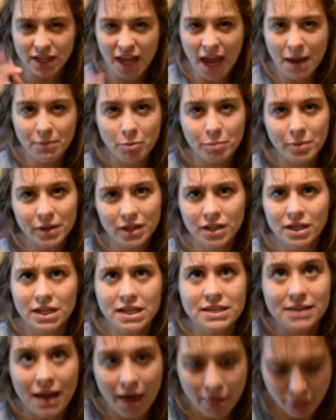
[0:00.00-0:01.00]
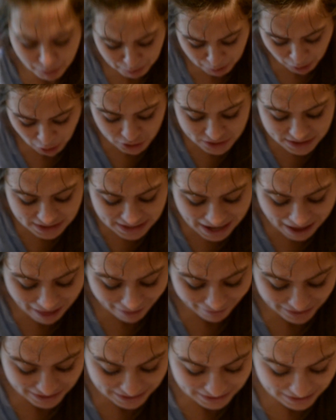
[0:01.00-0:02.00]
the capabilities and the
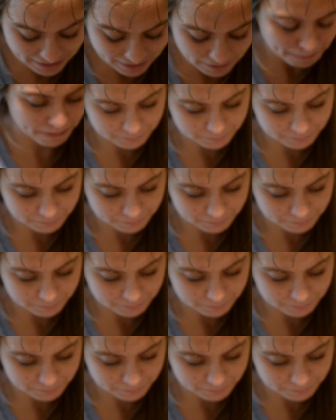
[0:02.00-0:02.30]
personality.